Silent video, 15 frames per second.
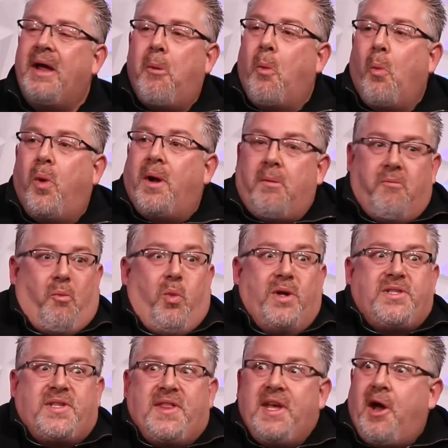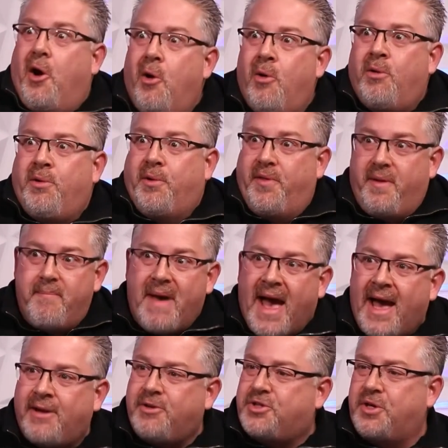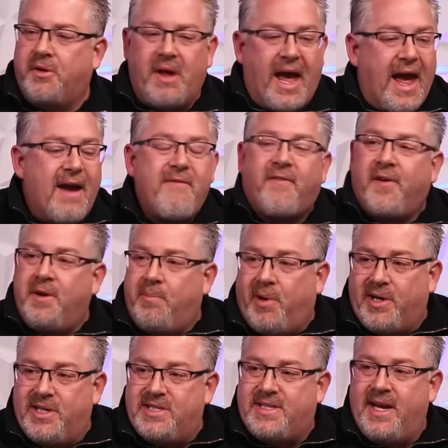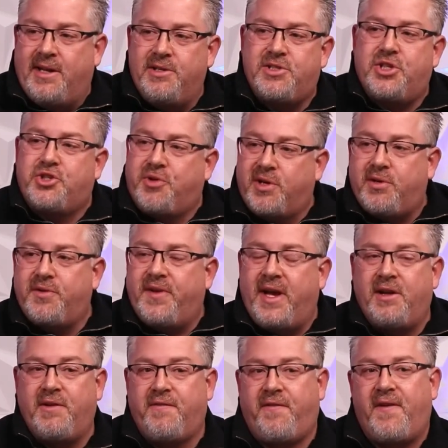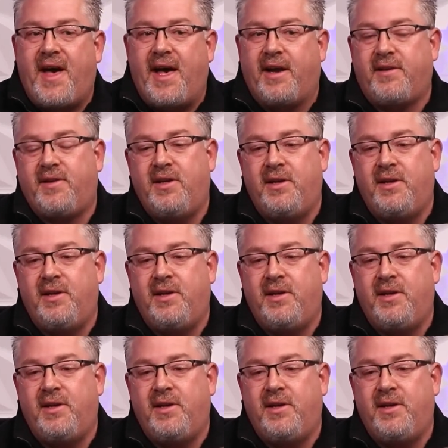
What's the owner, the manager? Everybody's down. It's a trickle down effect, you